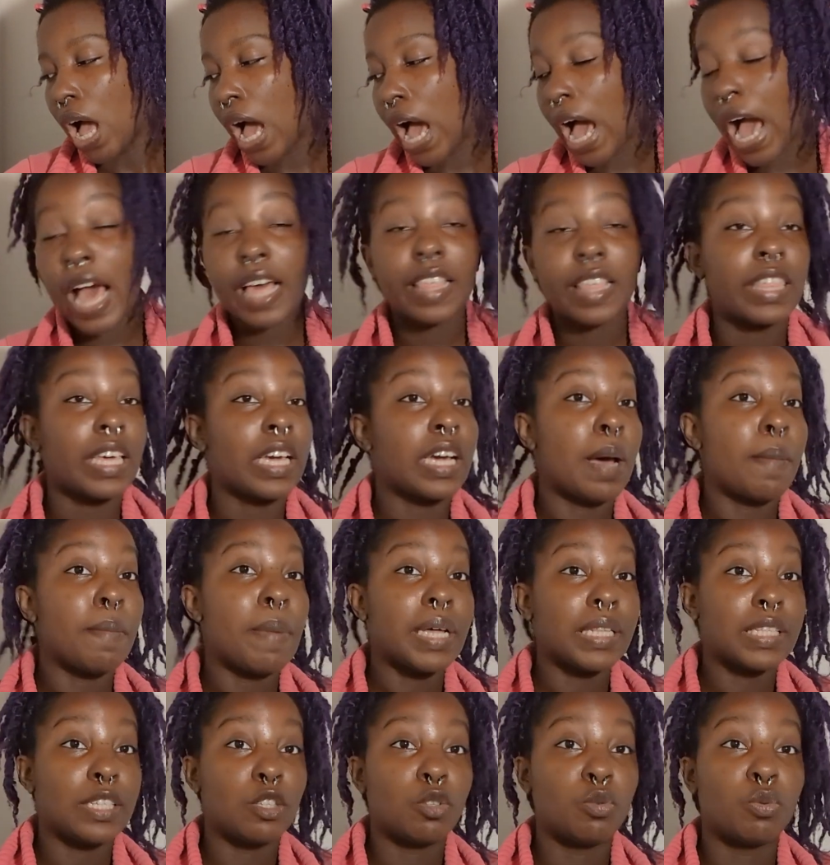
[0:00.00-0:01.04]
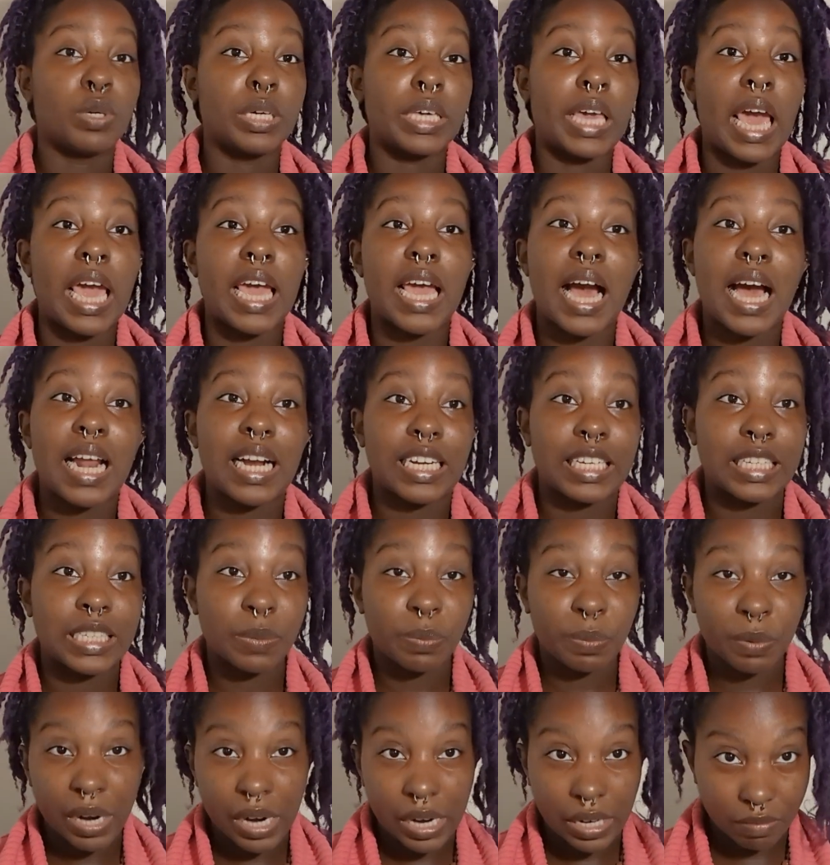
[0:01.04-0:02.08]
I think I'm about to do a chaotic
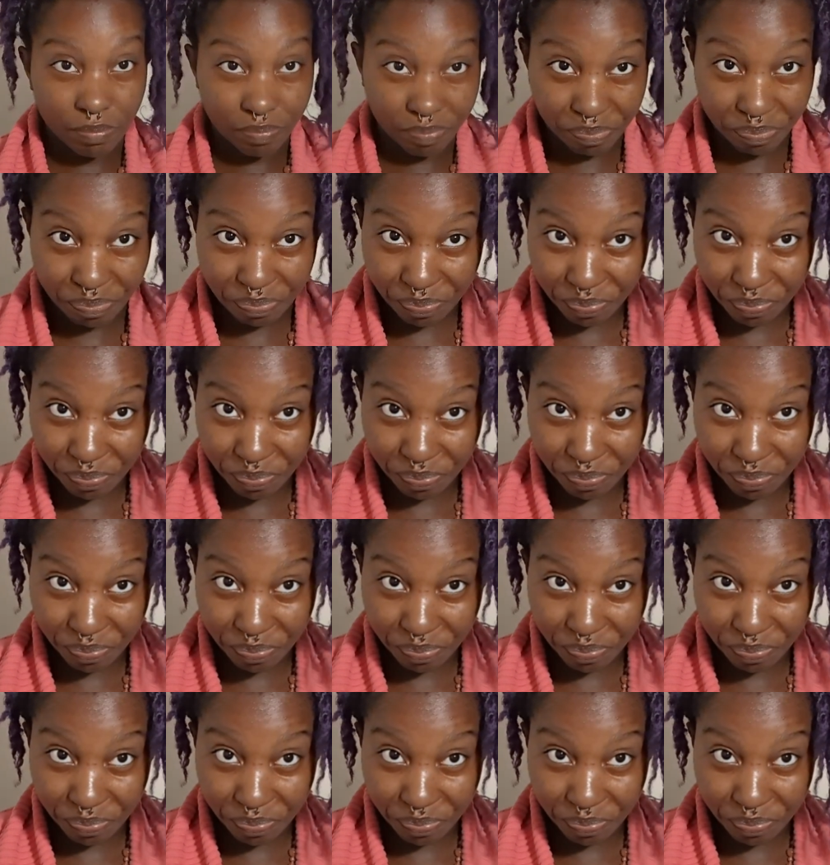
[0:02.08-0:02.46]
spread.